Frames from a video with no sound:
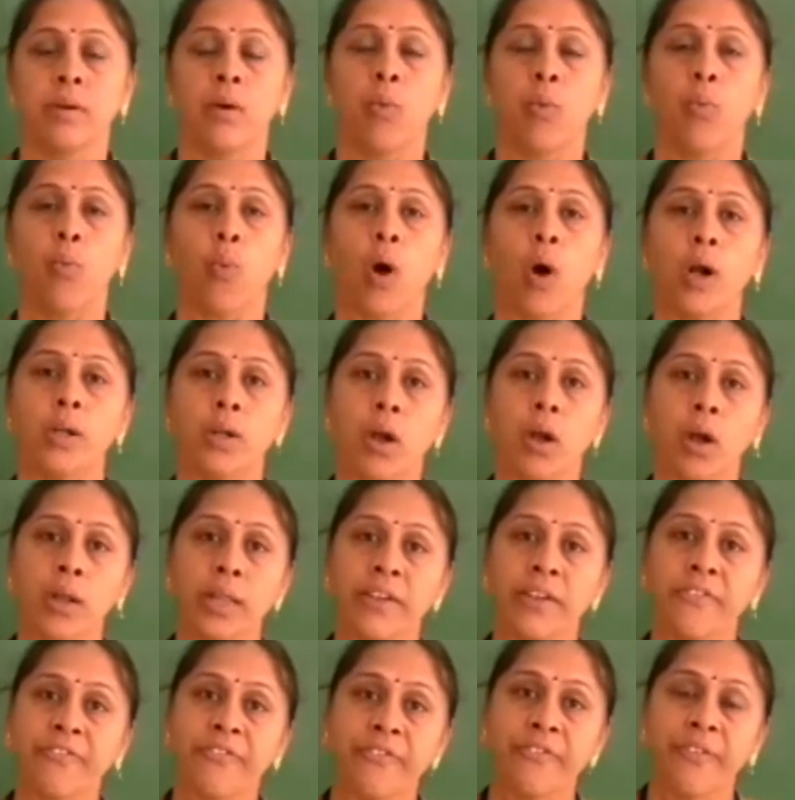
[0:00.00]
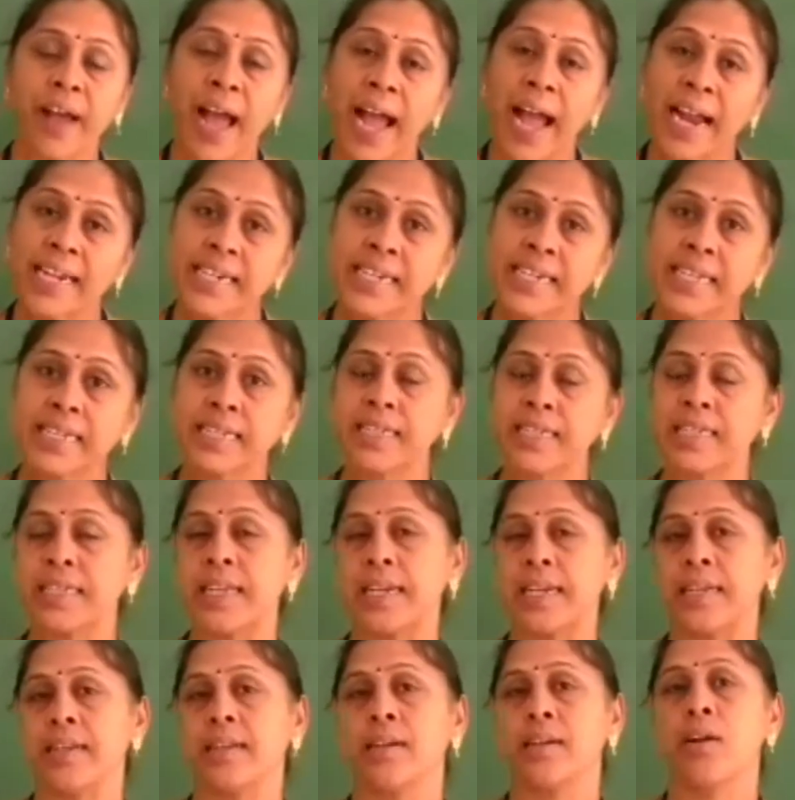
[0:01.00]
what are the factors
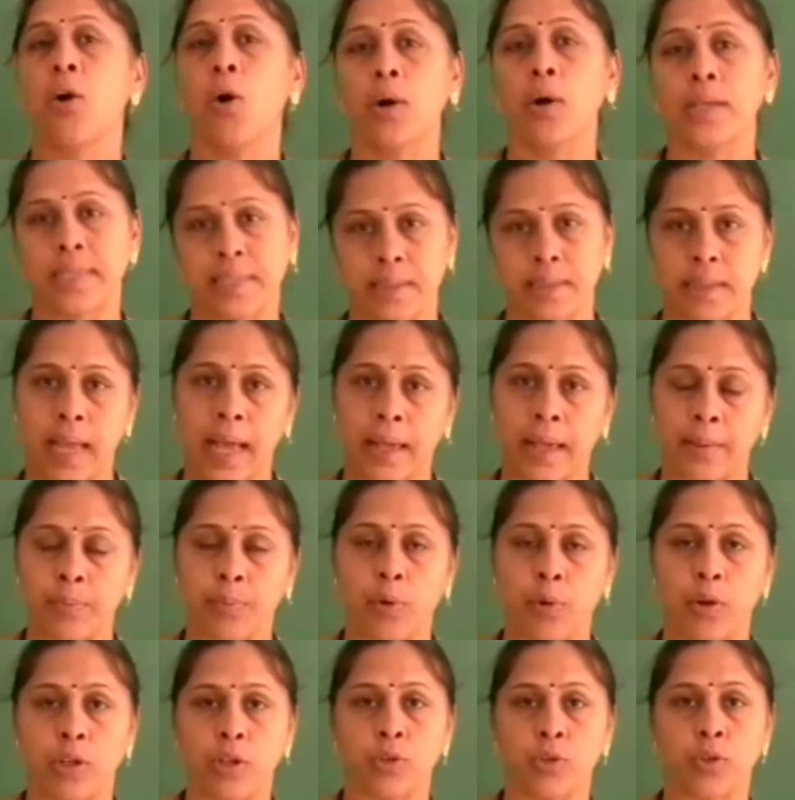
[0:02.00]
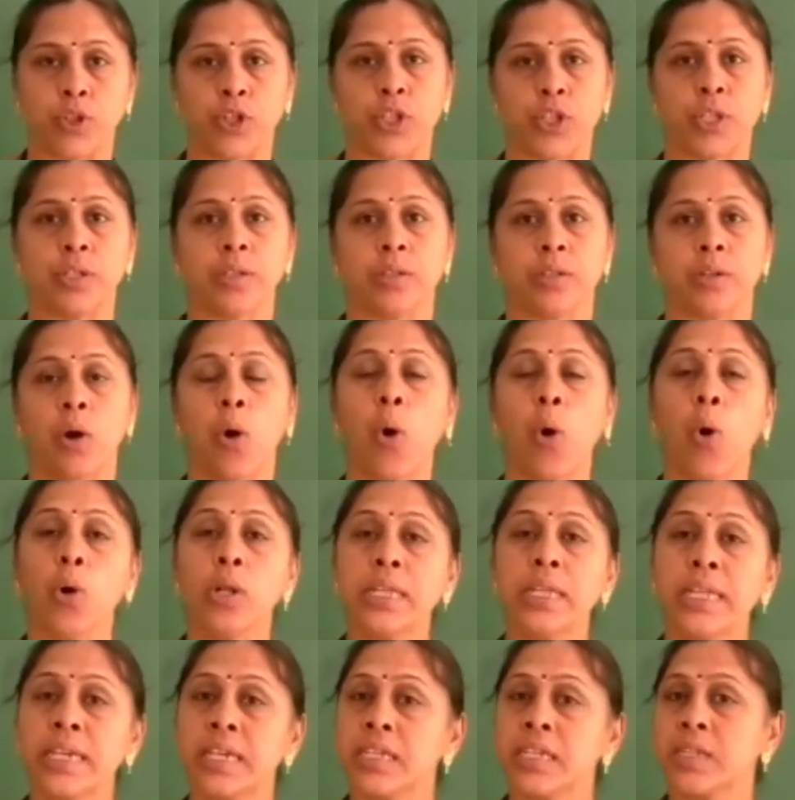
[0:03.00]
that cause air pollution.
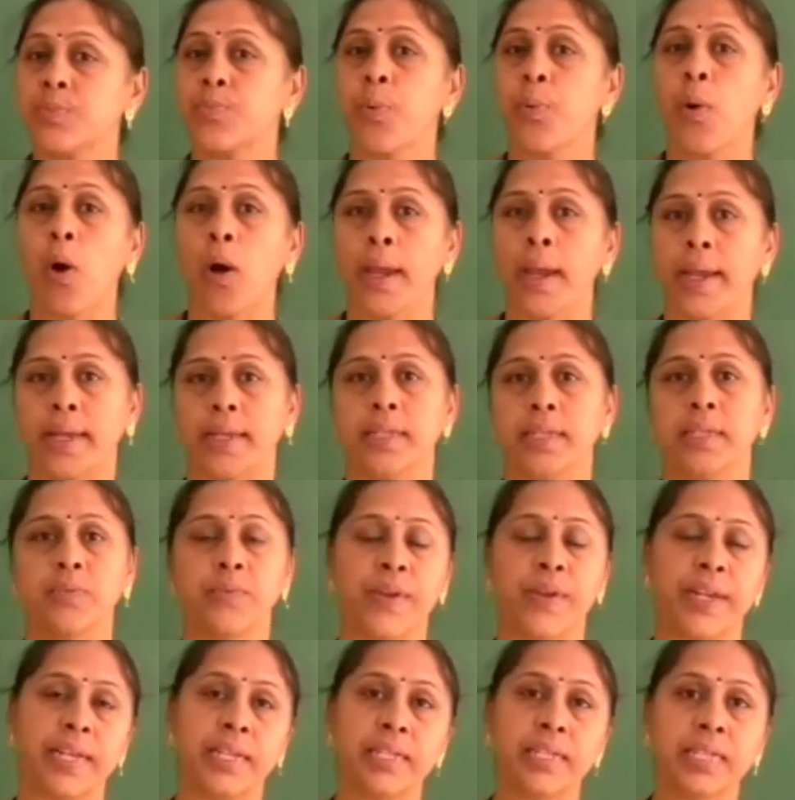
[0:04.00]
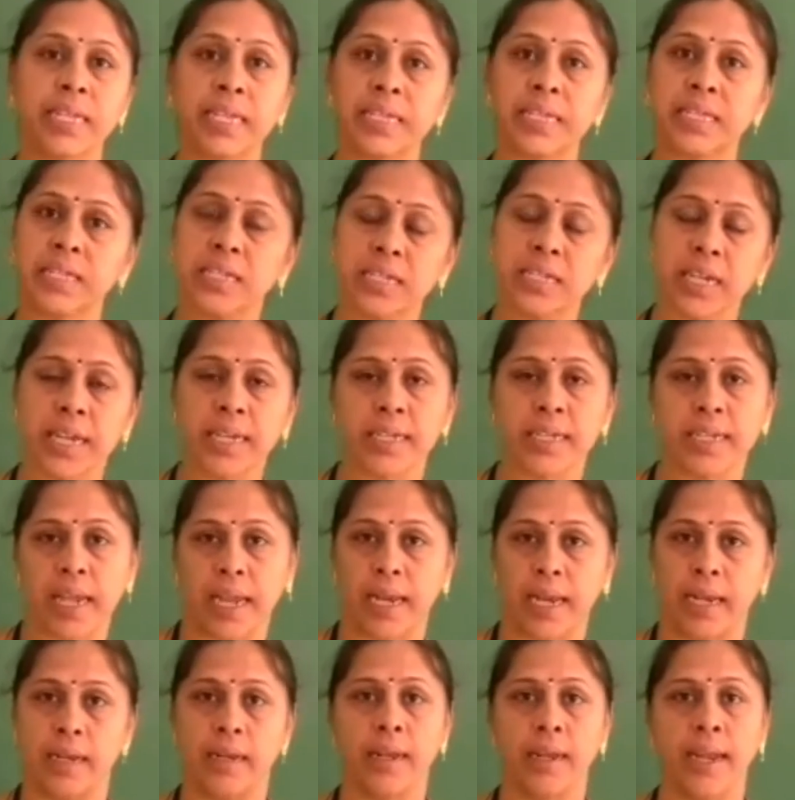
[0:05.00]
All these points we discussed
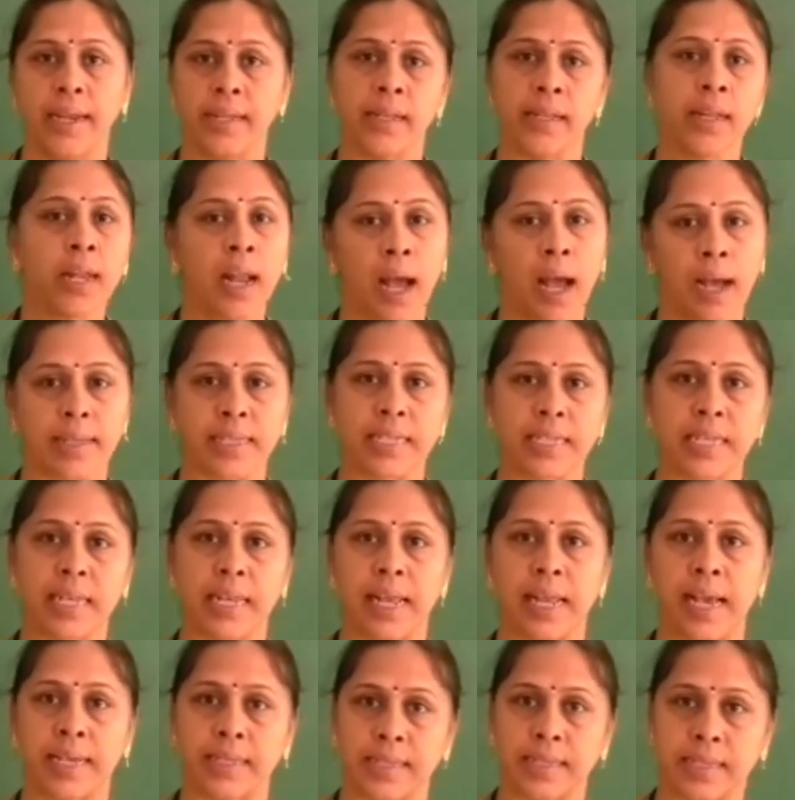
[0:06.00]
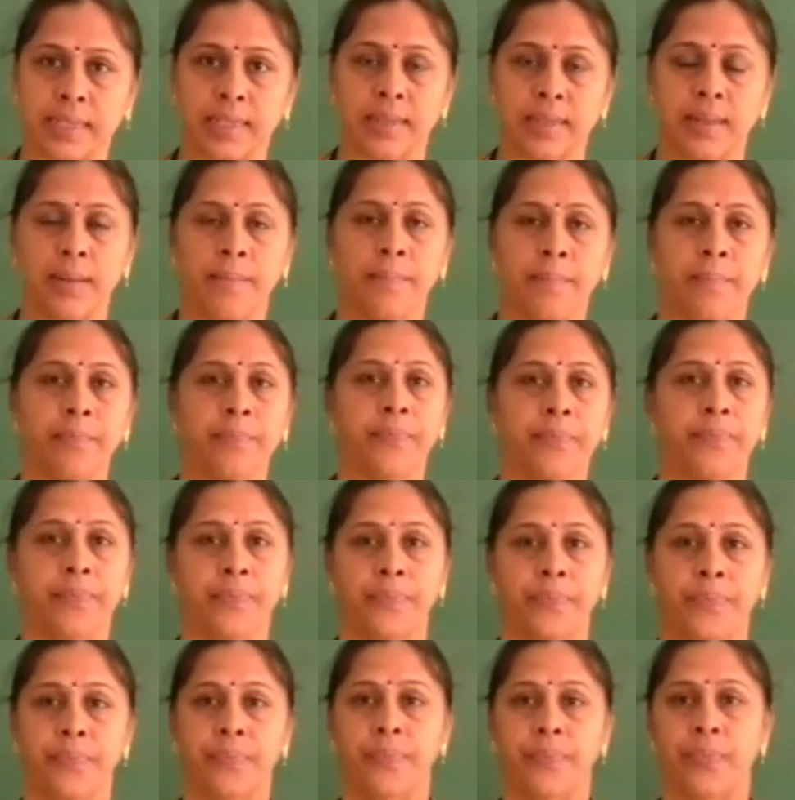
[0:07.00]
detail in the last class.
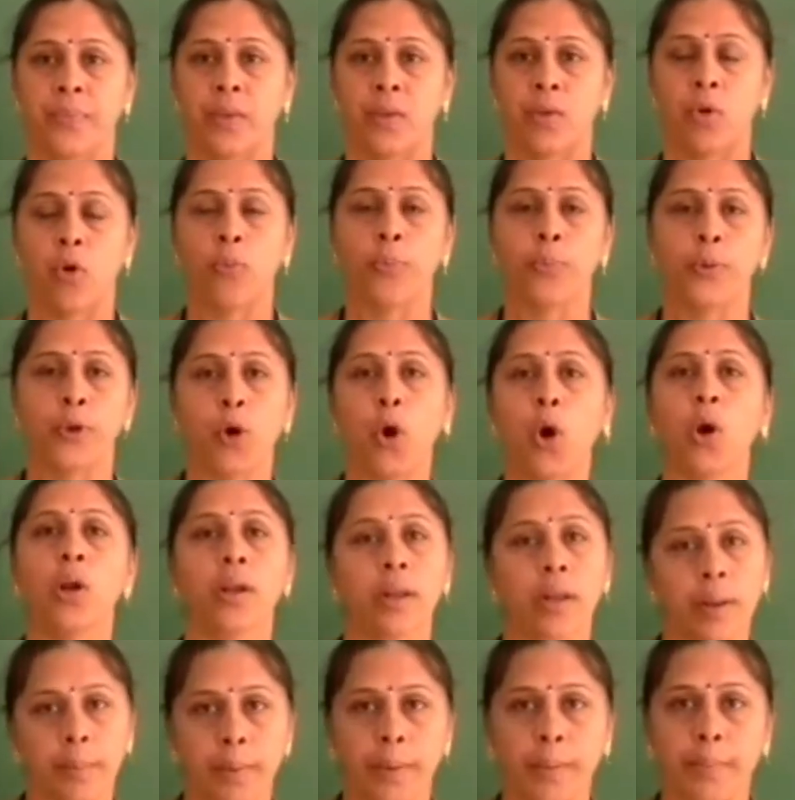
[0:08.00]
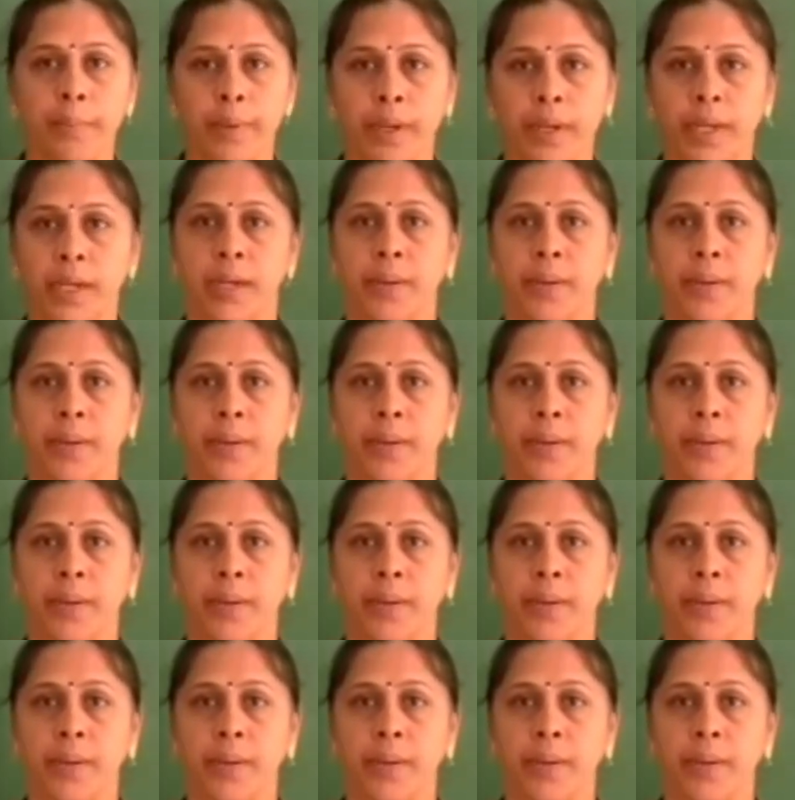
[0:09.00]
Hope you all remember.